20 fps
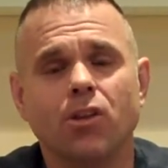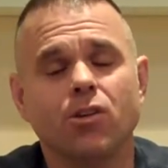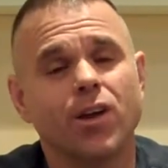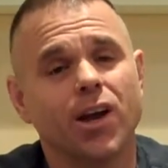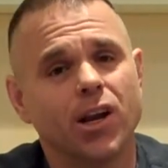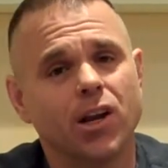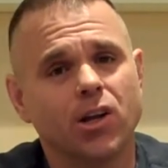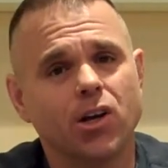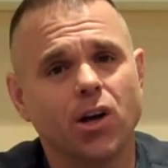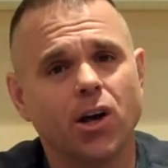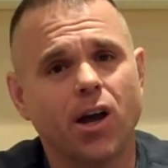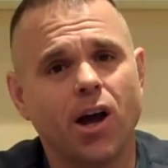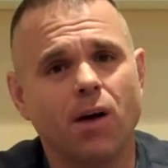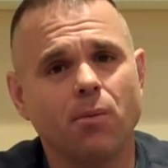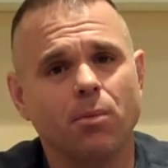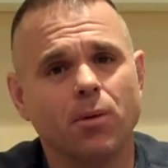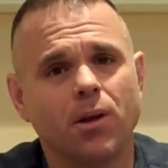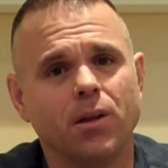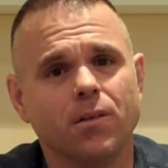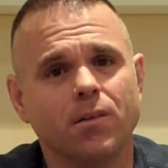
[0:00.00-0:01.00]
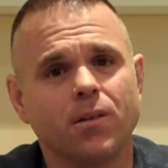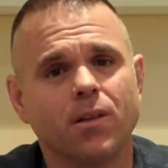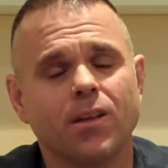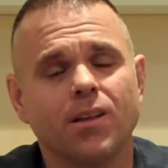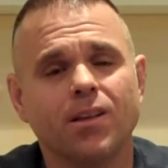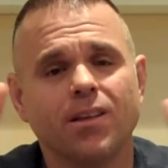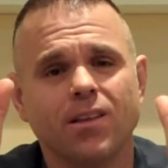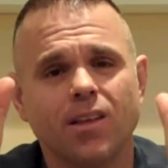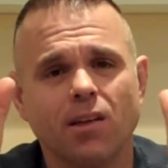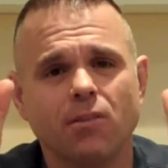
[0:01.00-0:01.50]
You've got a good company.
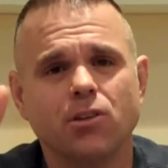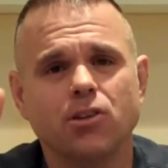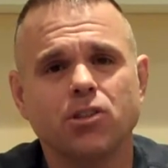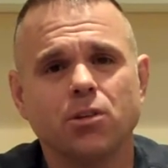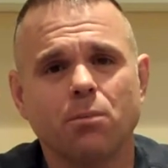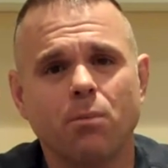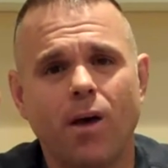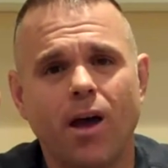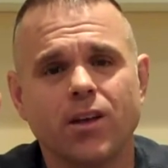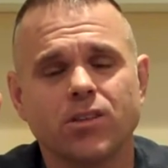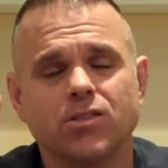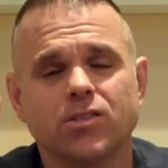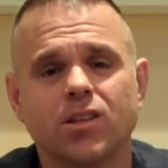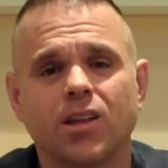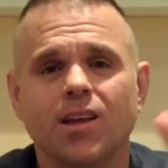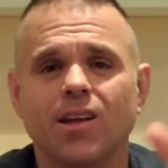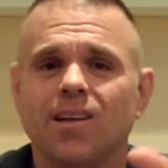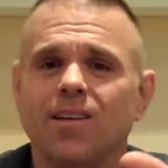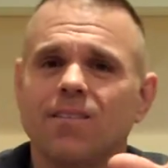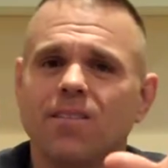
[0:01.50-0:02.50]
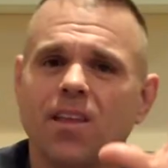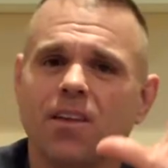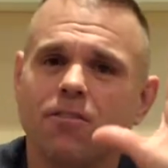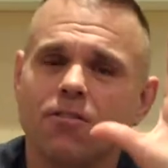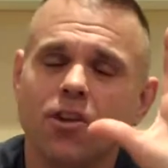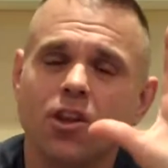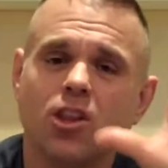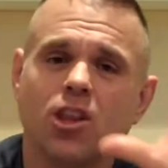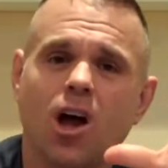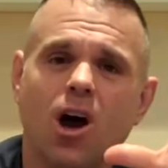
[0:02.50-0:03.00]
Give it your best. If
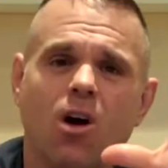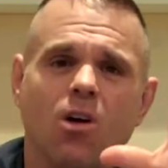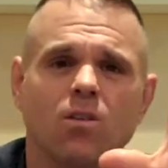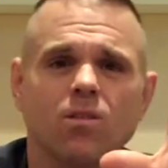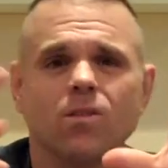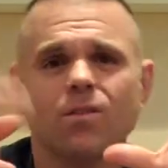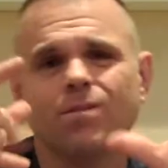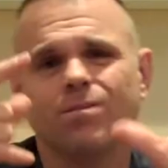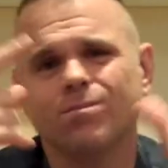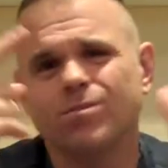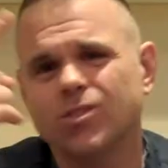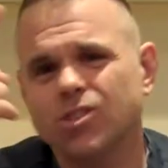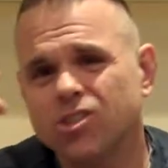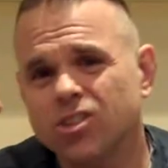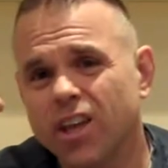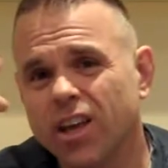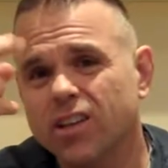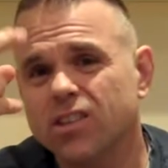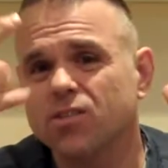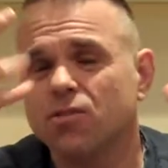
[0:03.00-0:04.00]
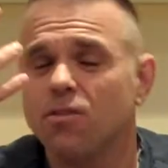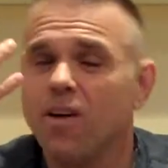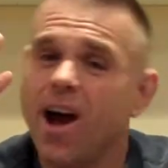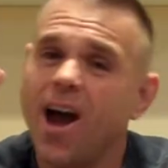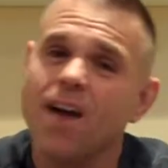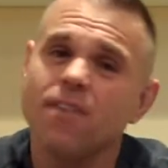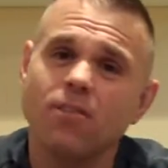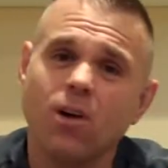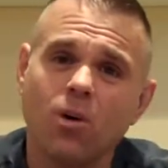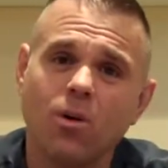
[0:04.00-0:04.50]
you don't, six,
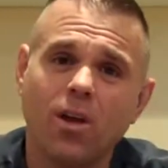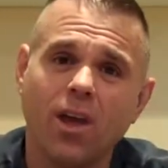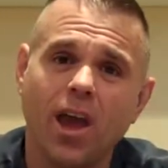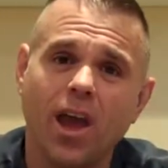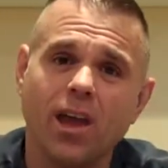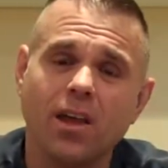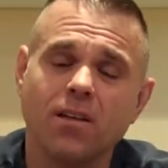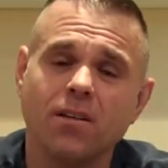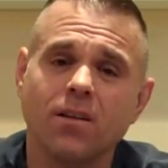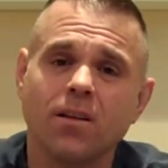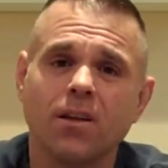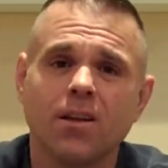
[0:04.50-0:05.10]
five, okay.